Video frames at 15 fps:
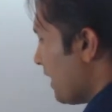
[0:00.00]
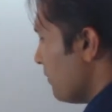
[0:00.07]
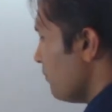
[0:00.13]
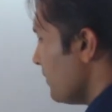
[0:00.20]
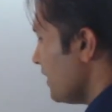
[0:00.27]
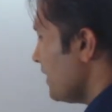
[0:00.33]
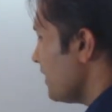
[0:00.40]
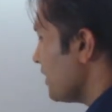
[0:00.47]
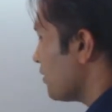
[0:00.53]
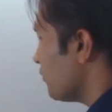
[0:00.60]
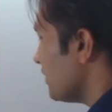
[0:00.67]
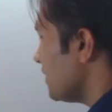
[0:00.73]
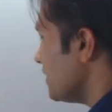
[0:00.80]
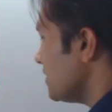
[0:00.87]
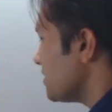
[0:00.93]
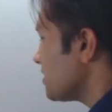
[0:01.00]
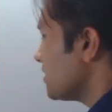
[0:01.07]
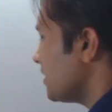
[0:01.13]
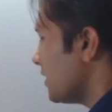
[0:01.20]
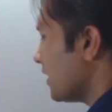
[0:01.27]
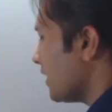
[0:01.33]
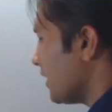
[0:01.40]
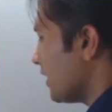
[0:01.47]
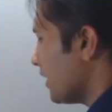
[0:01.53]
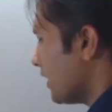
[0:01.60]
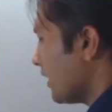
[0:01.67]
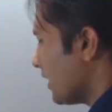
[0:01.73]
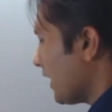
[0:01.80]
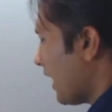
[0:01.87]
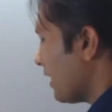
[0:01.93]
MB equals
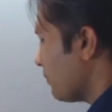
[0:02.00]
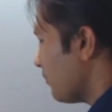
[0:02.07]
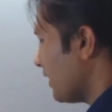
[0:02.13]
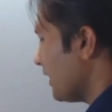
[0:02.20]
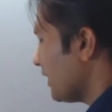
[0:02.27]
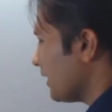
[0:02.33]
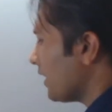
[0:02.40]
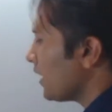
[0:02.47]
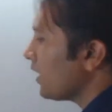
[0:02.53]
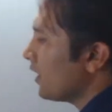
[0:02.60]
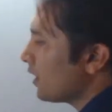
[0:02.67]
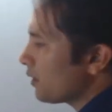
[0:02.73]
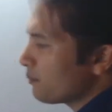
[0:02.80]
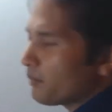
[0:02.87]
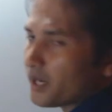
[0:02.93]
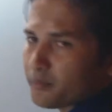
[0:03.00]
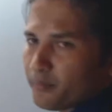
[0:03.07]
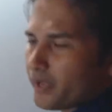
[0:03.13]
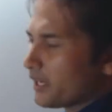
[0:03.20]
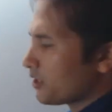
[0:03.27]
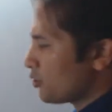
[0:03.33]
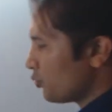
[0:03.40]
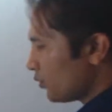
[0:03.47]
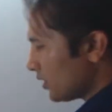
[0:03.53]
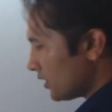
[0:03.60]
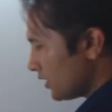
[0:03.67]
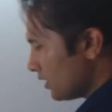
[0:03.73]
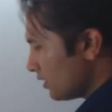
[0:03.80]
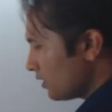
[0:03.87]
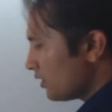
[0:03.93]
tan beta, but make
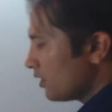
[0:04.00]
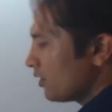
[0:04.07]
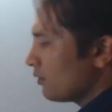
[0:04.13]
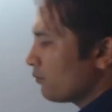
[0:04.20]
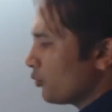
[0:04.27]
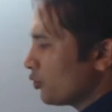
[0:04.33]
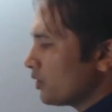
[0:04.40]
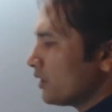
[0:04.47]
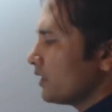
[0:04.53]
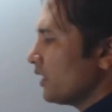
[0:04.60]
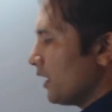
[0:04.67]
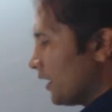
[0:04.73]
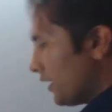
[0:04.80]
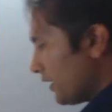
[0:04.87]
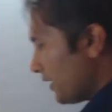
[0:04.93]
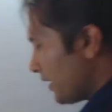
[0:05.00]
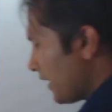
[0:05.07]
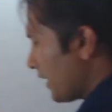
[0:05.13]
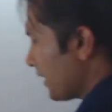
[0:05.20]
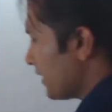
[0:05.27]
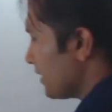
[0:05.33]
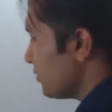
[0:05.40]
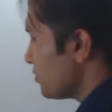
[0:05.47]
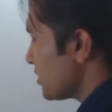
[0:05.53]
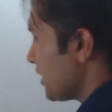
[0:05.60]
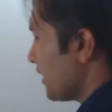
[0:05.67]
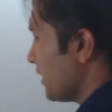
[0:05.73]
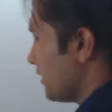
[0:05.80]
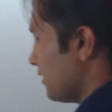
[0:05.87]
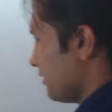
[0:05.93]
sure put negative
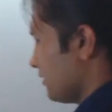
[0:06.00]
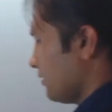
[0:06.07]
sign.